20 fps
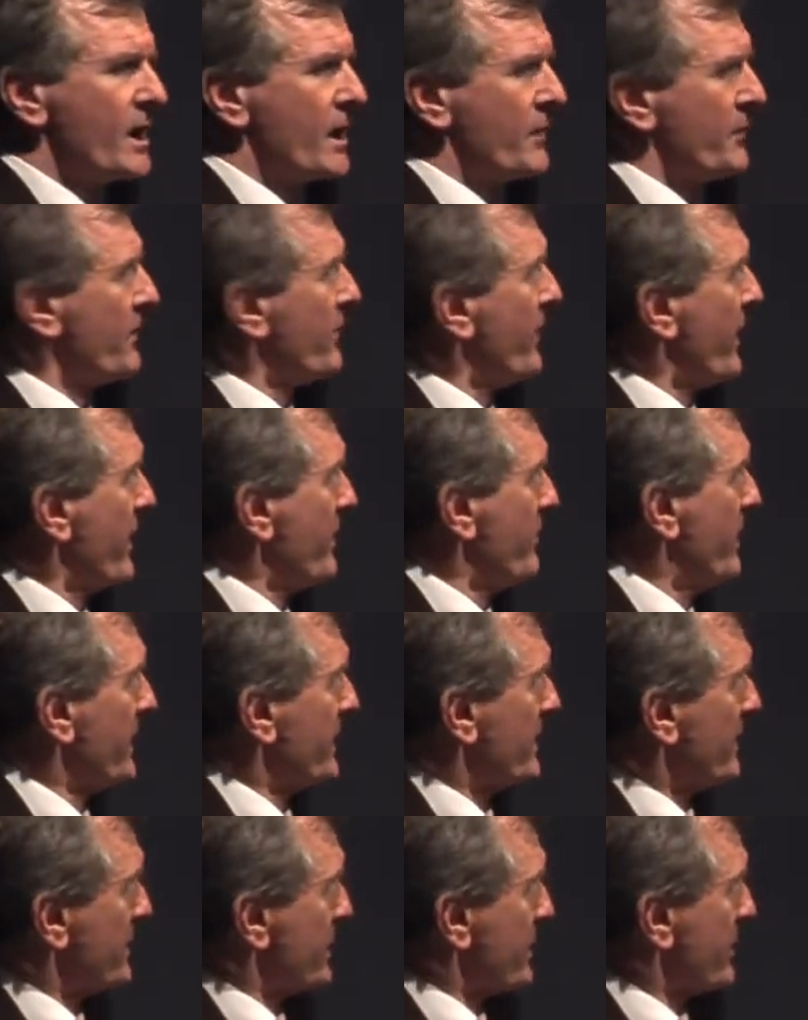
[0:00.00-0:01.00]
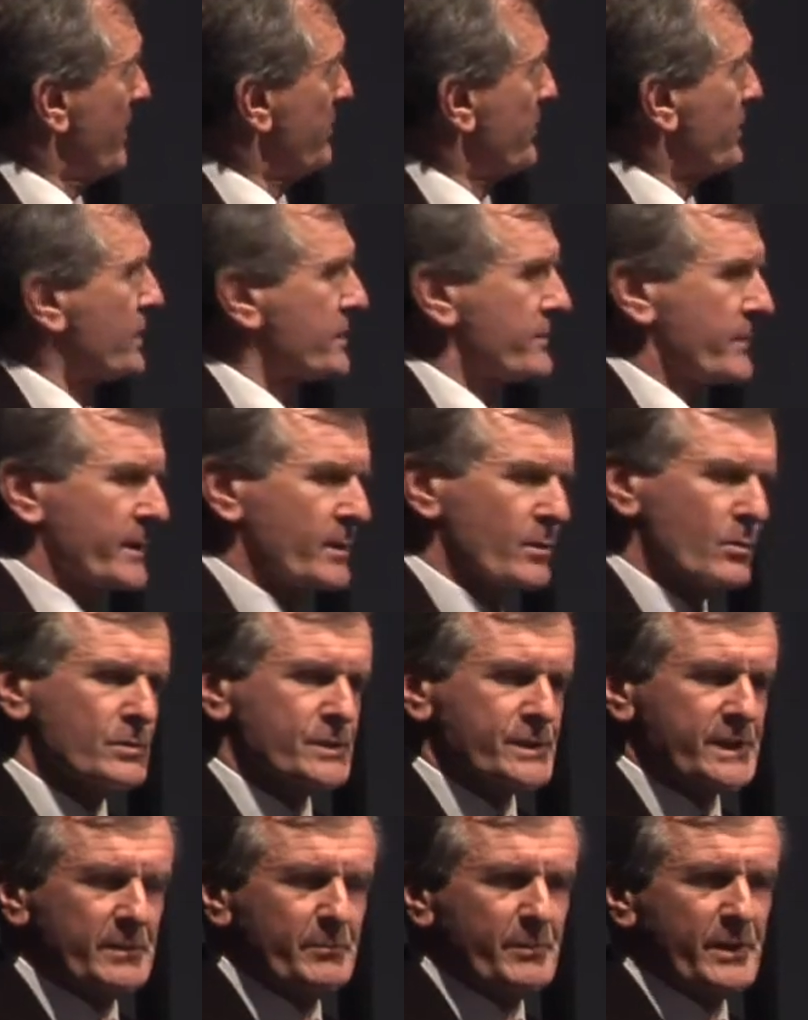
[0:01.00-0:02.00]
of environmental descriptors for the old
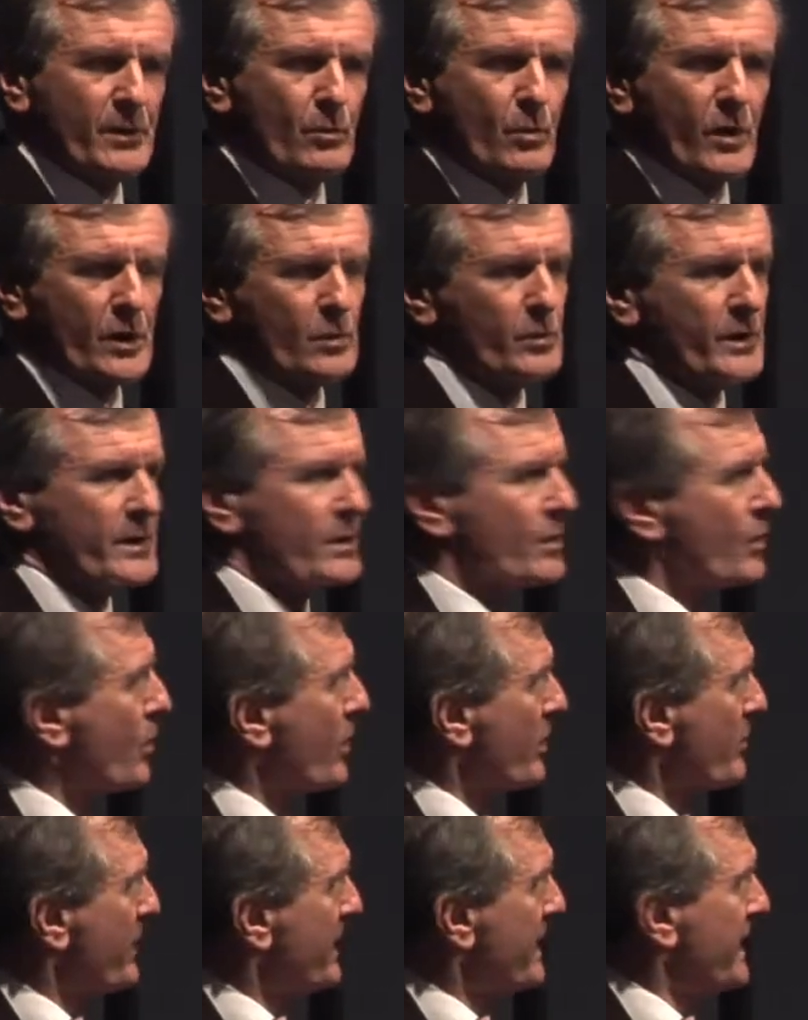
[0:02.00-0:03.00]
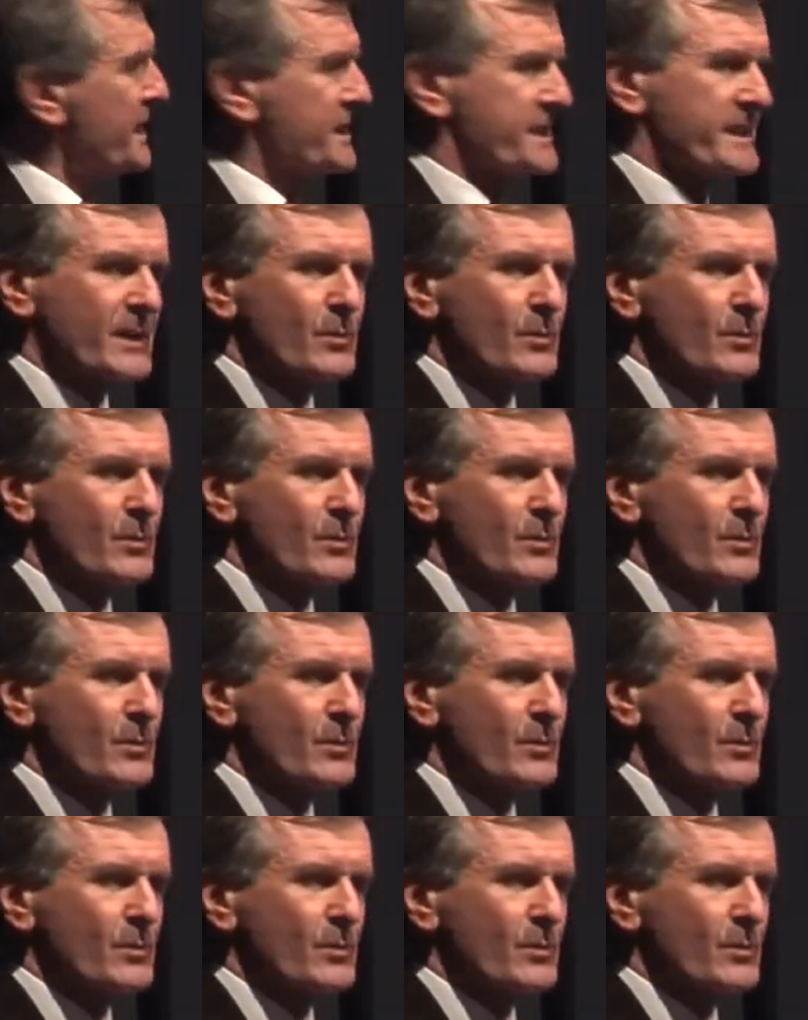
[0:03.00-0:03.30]
CP 110 or BS